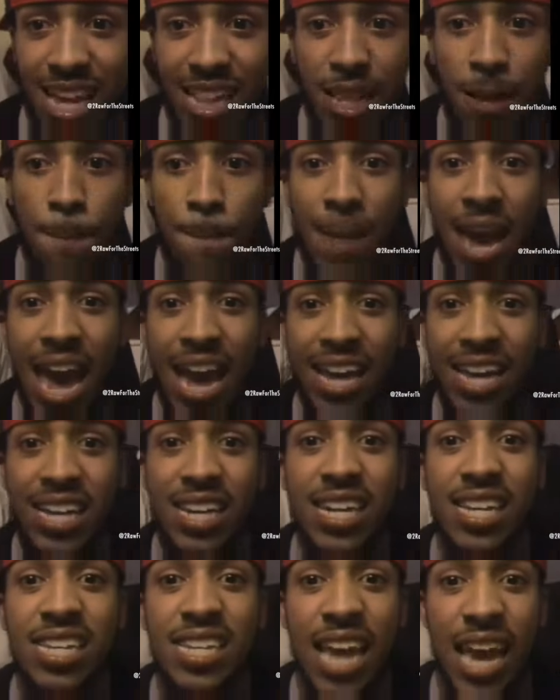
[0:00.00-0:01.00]
Got the Mac
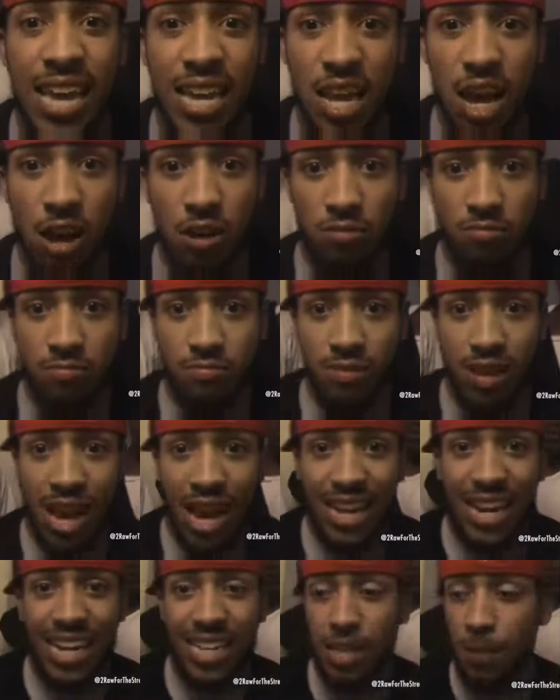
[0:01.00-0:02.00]
and the Yayo.
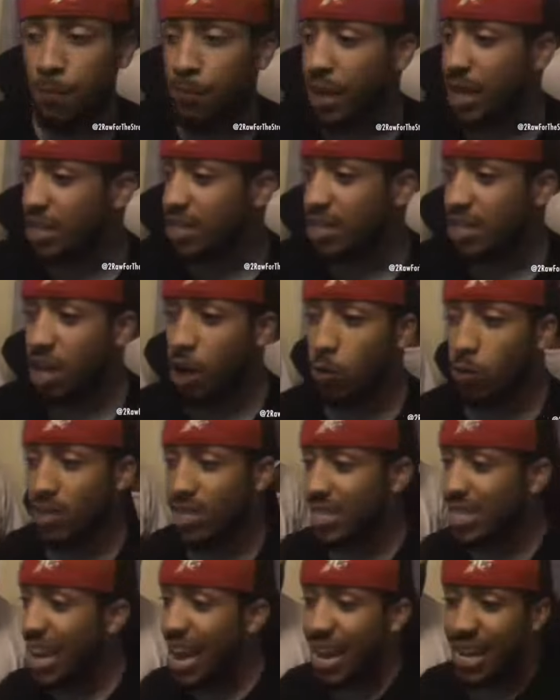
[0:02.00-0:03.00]
I like to play slow
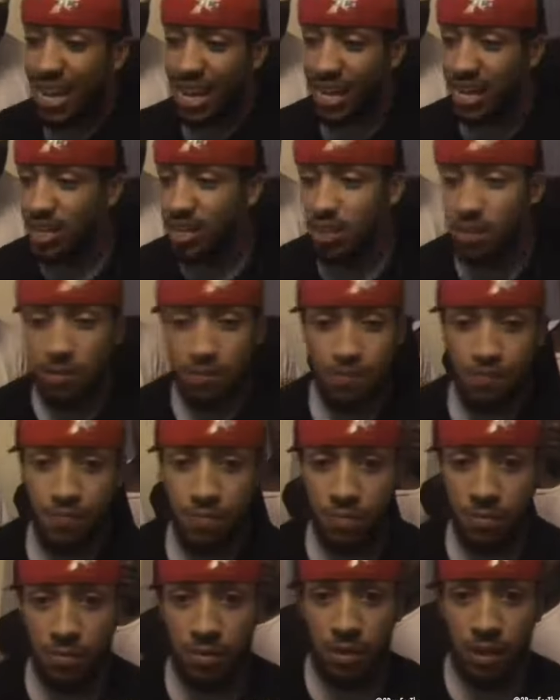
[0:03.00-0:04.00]
and style like, like a
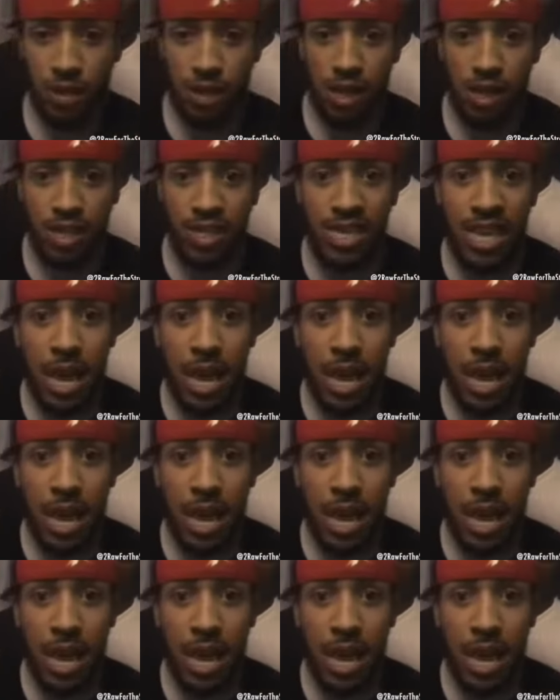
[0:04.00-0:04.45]
sliver ring.